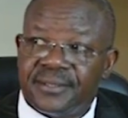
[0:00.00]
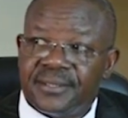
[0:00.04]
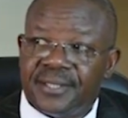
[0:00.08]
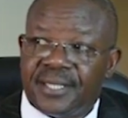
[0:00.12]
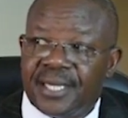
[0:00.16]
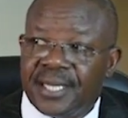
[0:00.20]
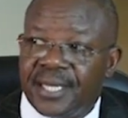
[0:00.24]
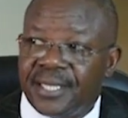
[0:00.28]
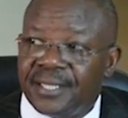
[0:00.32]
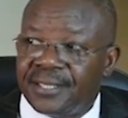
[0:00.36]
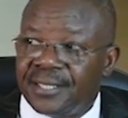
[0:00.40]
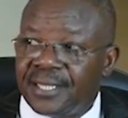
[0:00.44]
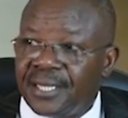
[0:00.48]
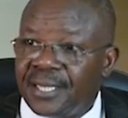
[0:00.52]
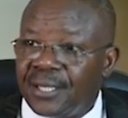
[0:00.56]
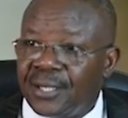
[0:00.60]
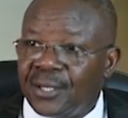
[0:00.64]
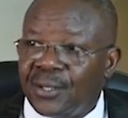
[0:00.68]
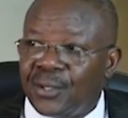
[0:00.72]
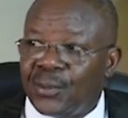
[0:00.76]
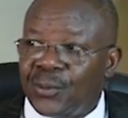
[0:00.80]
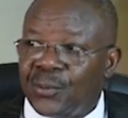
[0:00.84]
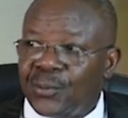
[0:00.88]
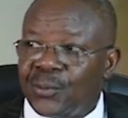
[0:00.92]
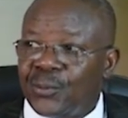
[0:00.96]
And
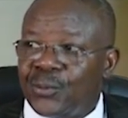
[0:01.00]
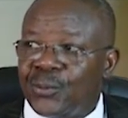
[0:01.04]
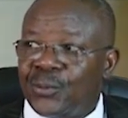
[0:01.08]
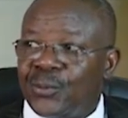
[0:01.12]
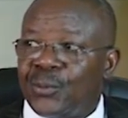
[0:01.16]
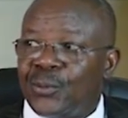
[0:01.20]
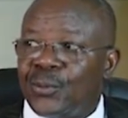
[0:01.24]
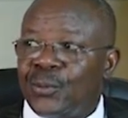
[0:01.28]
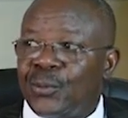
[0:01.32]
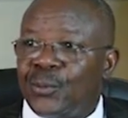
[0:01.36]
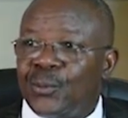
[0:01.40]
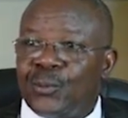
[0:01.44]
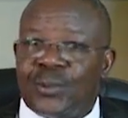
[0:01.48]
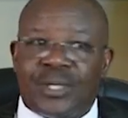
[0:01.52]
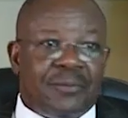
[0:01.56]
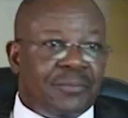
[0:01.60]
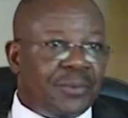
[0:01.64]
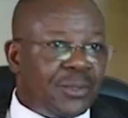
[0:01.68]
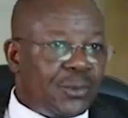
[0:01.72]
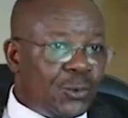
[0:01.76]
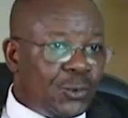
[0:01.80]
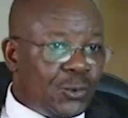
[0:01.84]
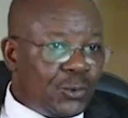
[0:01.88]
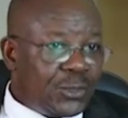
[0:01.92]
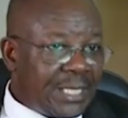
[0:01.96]
now we have
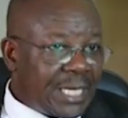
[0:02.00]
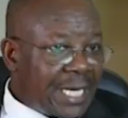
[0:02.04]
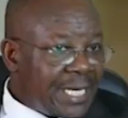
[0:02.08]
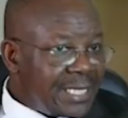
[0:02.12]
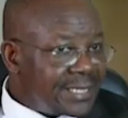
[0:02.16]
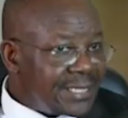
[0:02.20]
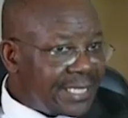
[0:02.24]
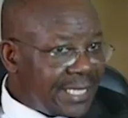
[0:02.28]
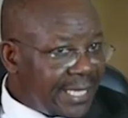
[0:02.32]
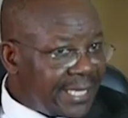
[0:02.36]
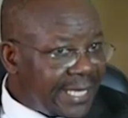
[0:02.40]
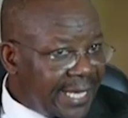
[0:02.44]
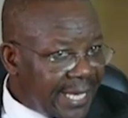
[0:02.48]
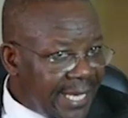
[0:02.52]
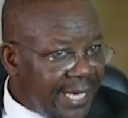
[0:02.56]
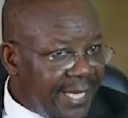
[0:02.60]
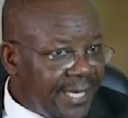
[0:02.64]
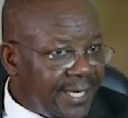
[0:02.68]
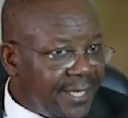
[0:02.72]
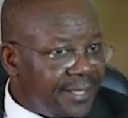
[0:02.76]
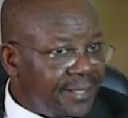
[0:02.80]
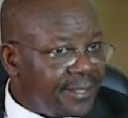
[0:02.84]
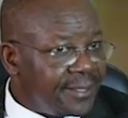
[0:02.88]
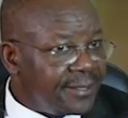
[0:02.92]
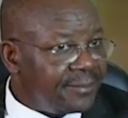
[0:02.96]
been colonized
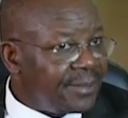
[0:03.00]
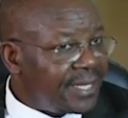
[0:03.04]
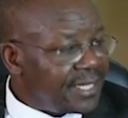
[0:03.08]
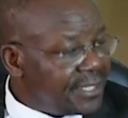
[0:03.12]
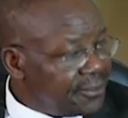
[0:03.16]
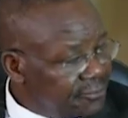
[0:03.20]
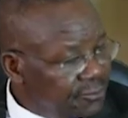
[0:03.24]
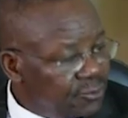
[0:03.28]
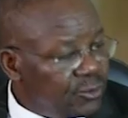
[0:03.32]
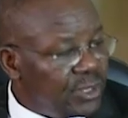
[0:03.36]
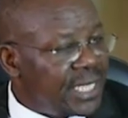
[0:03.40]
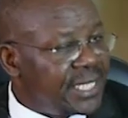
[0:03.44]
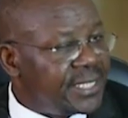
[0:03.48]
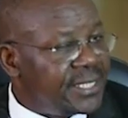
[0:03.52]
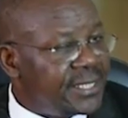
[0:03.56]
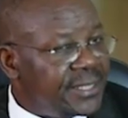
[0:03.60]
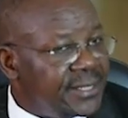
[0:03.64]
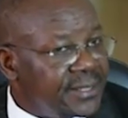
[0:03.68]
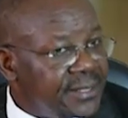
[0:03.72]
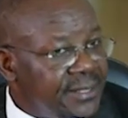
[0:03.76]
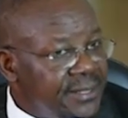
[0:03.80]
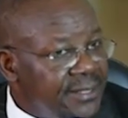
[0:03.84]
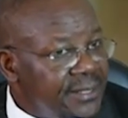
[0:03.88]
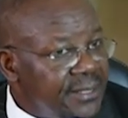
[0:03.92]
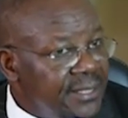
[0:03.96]
again by the
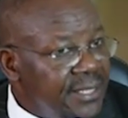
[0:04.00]
Fulanis.